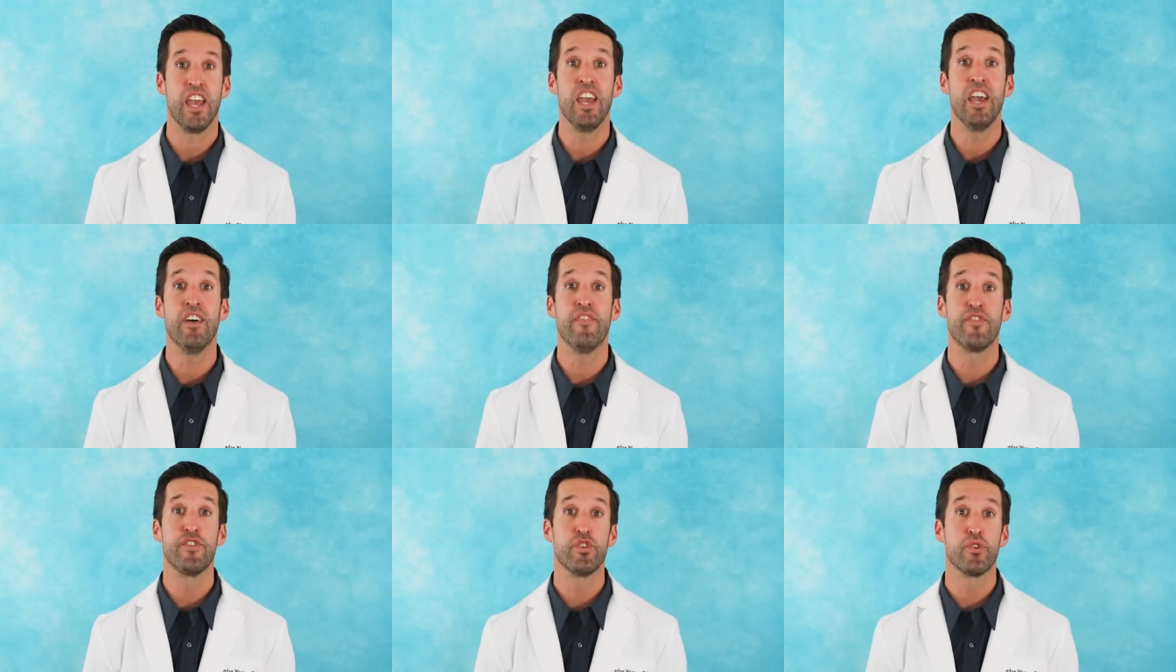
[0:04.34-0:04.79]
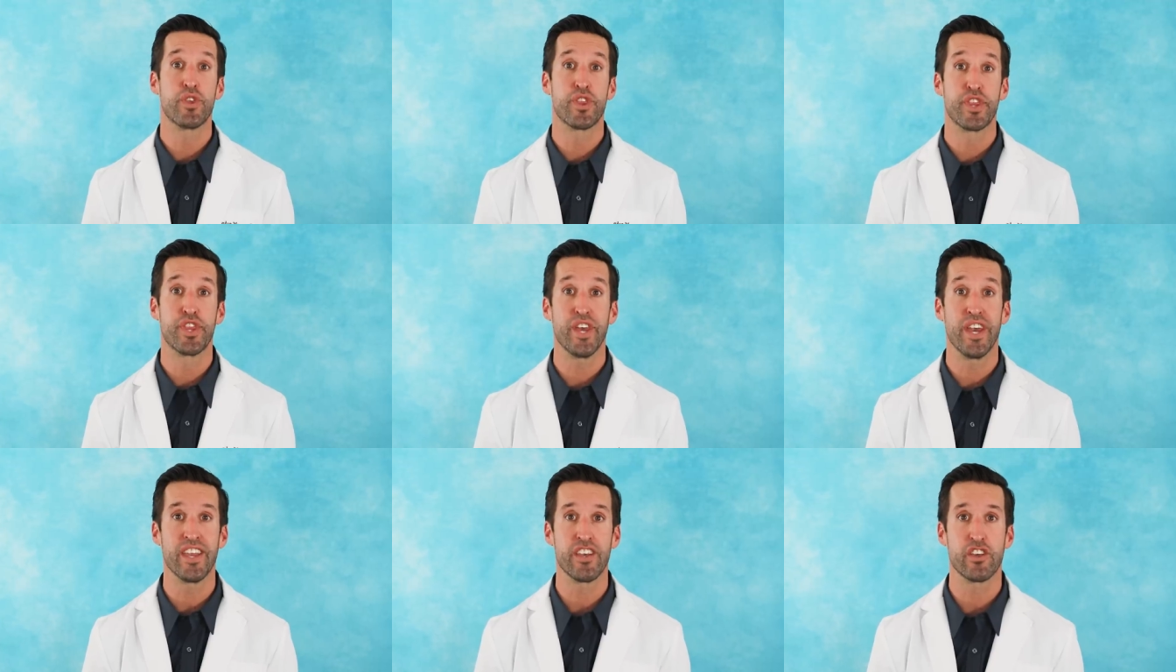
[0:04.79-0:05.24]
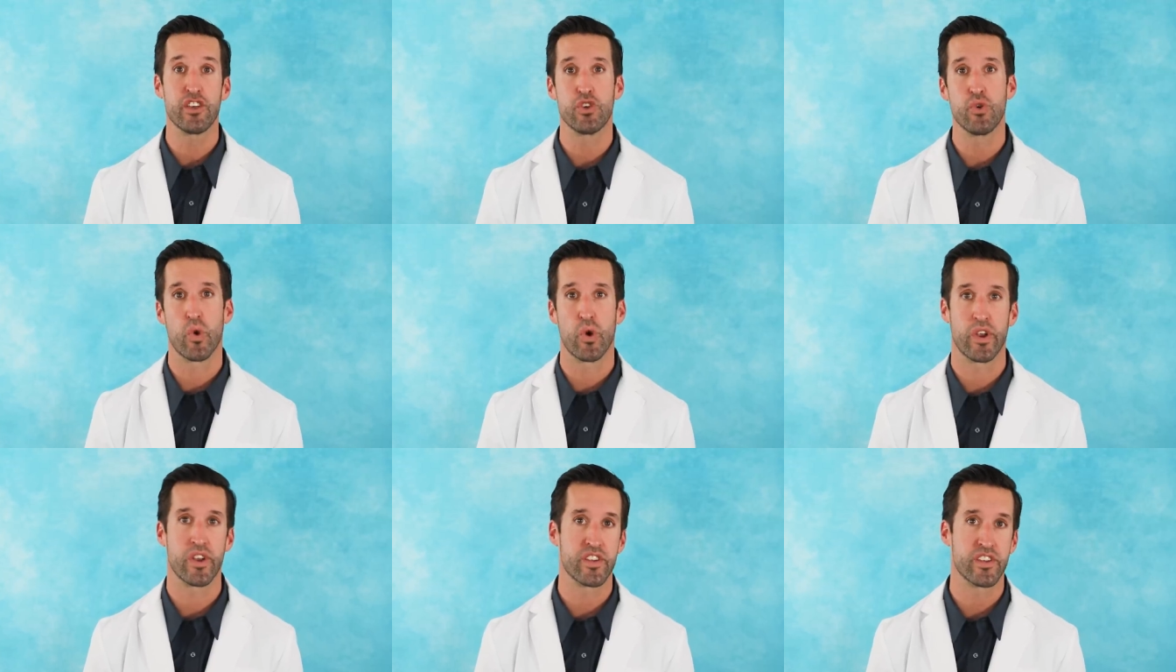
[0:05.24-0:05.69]
If you think you
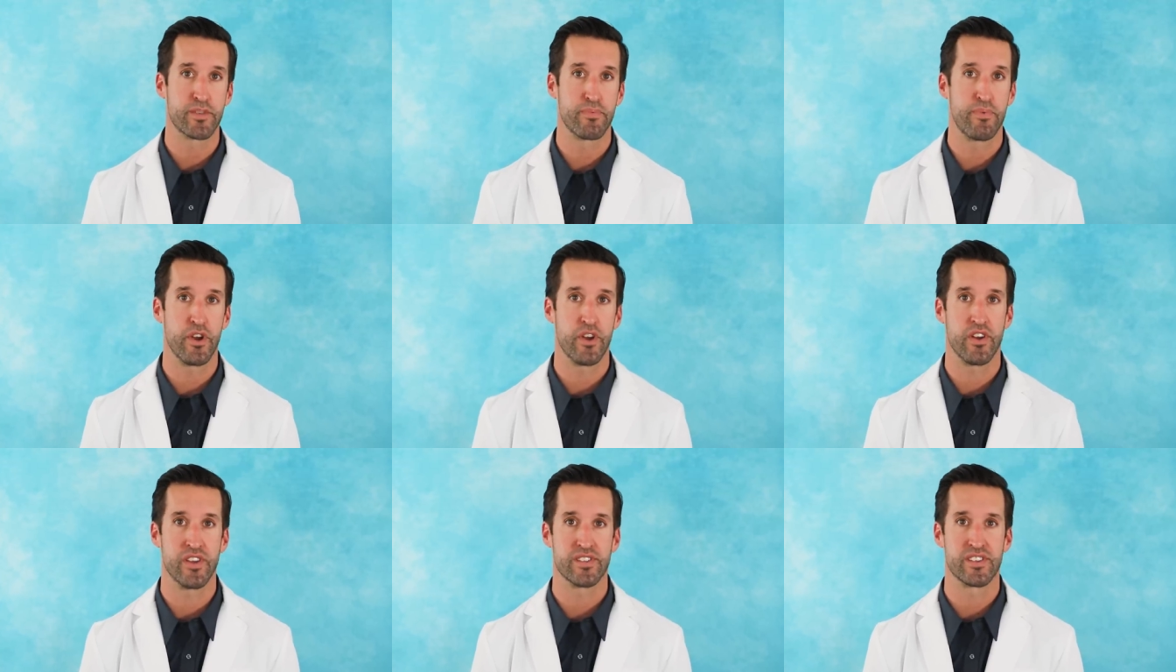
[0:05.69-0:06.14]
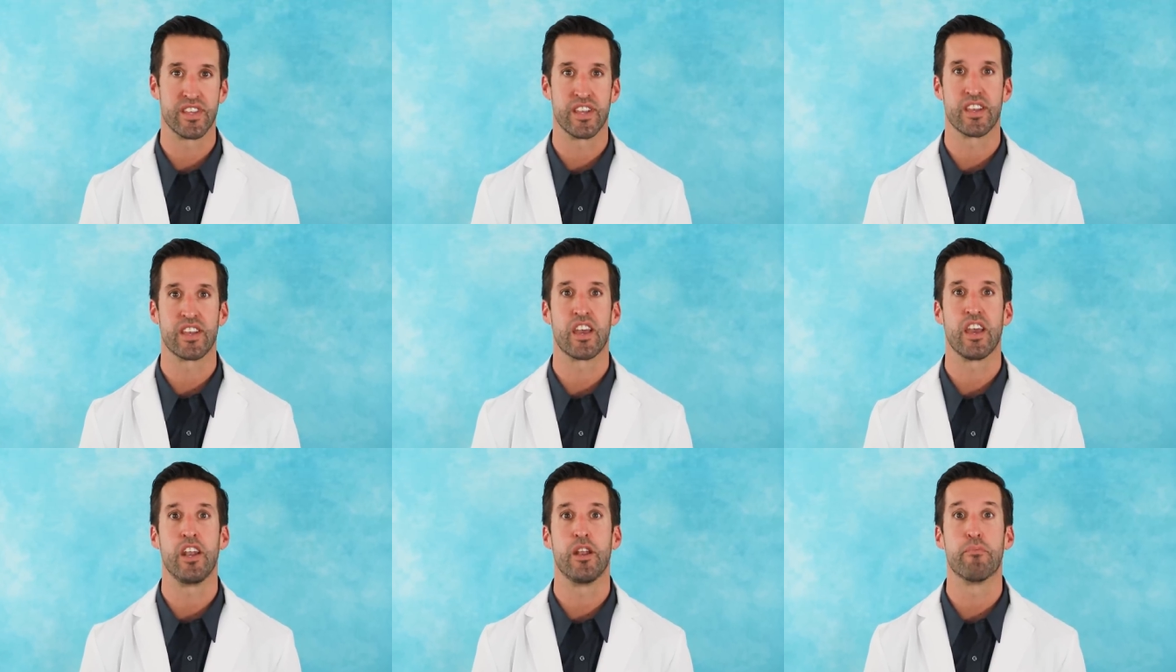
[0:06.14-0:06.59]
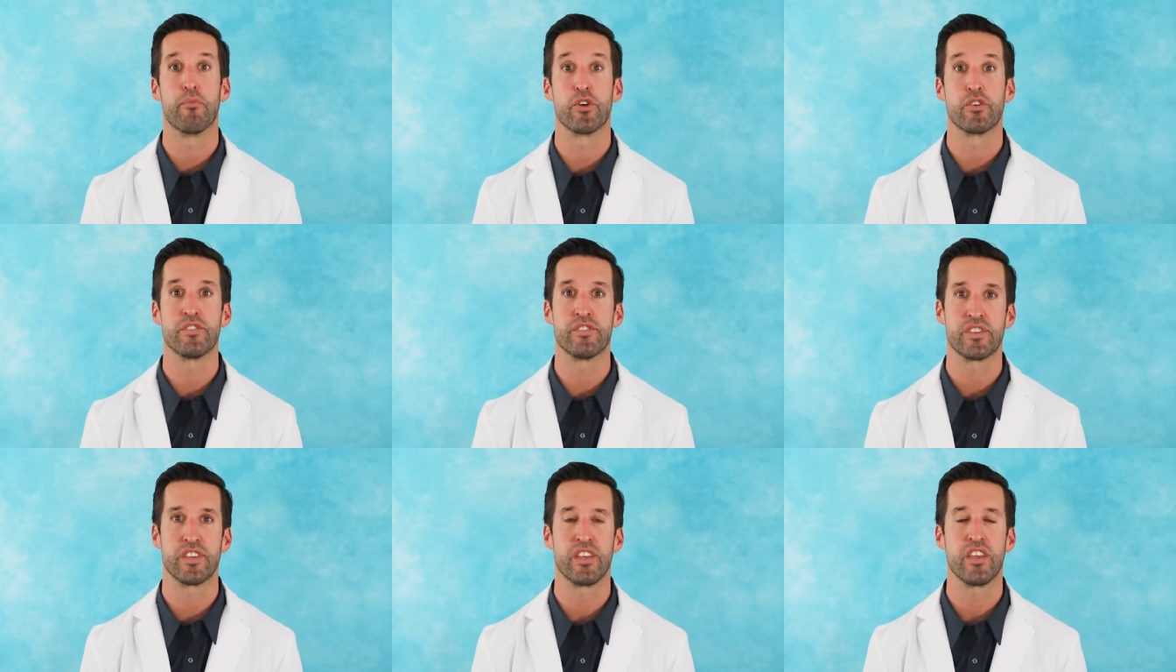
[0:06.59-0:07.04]
are experiencing an
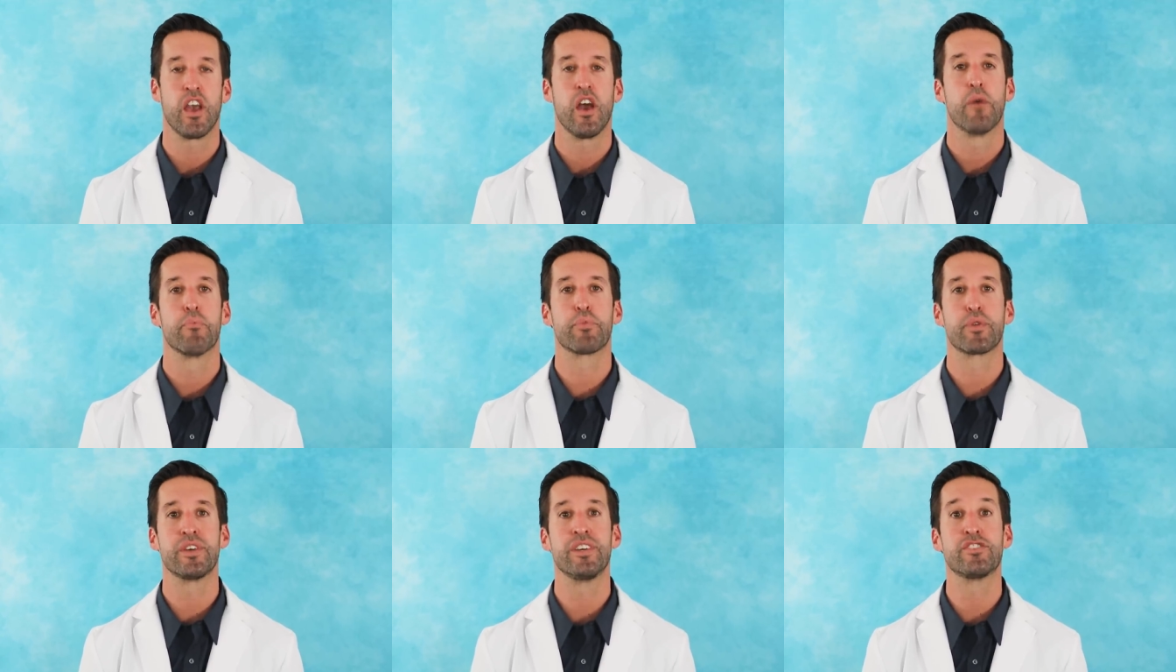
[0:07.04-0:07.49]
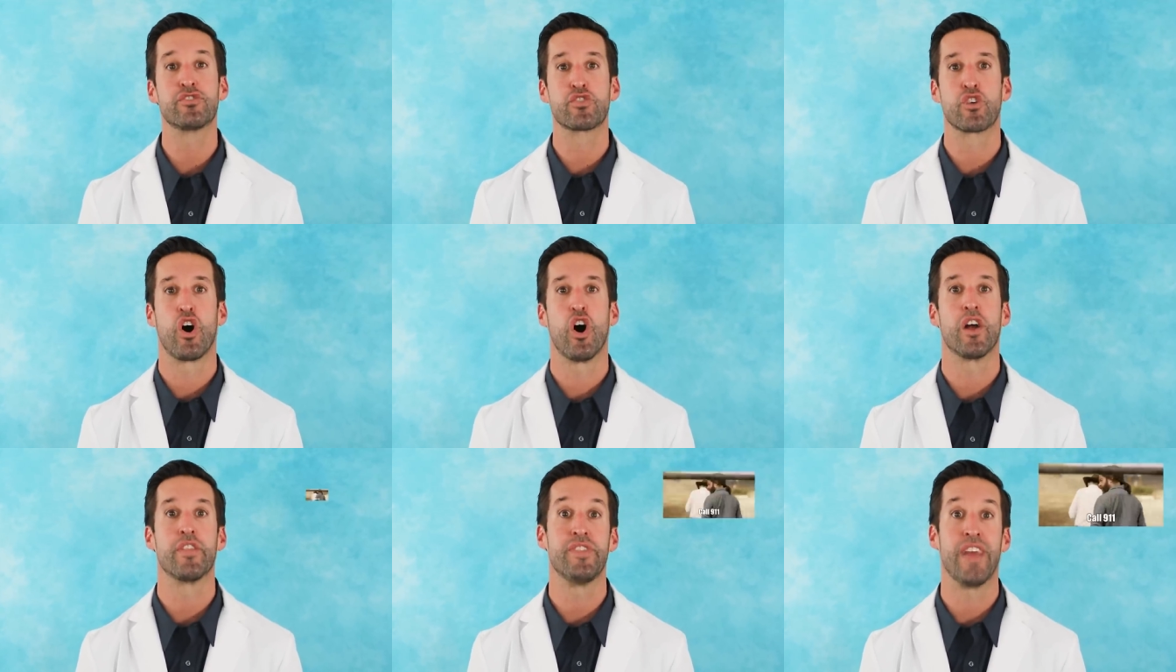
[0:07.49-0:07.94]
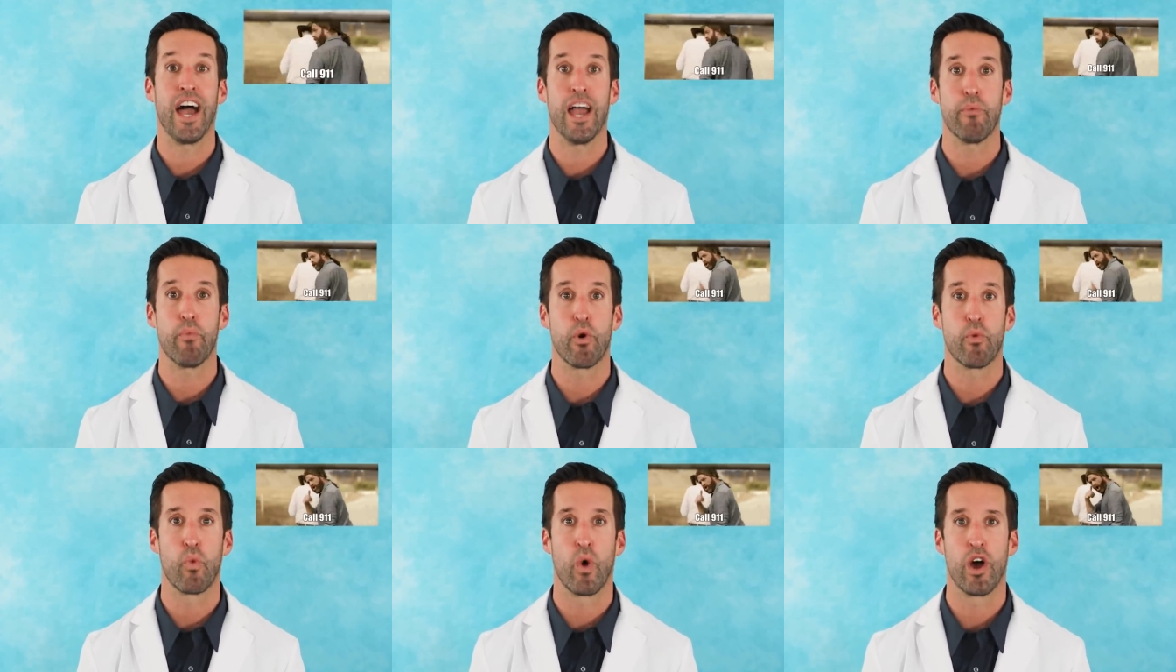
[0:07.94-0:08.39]
emergency, please call
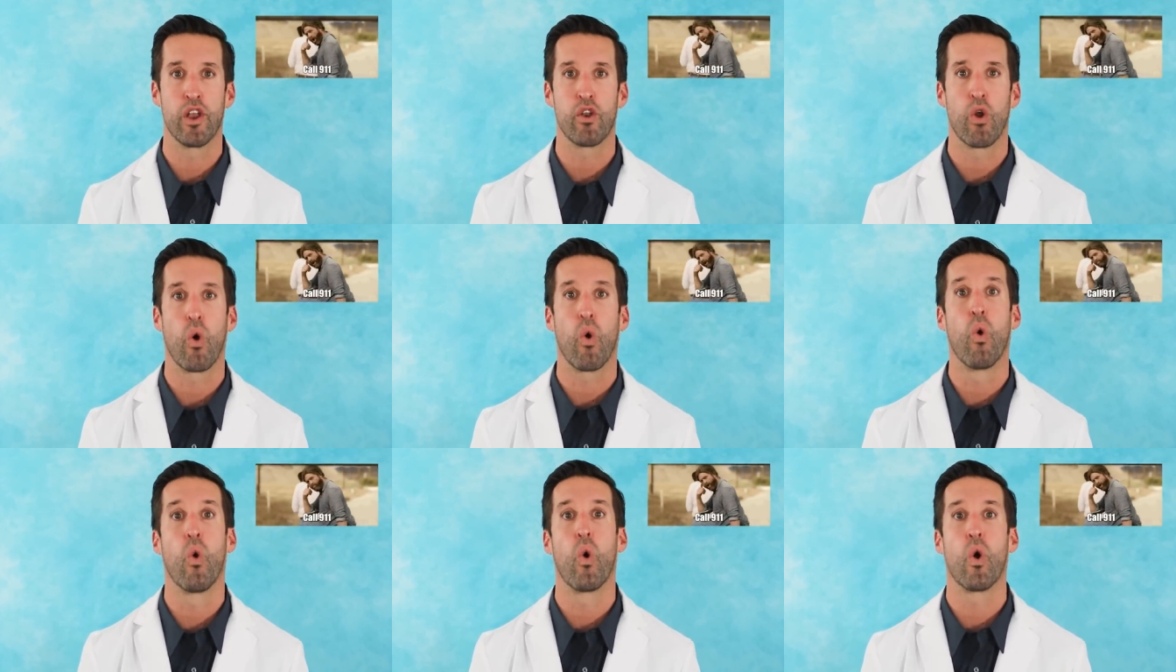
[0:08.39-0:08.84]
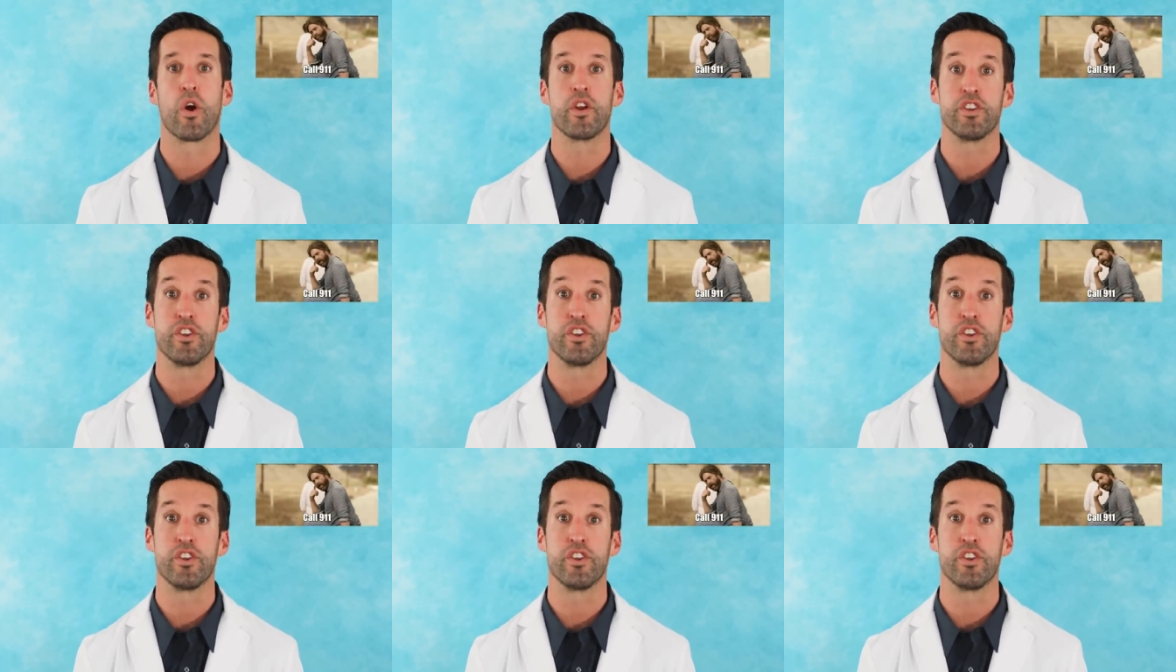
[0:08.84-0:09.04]
911 or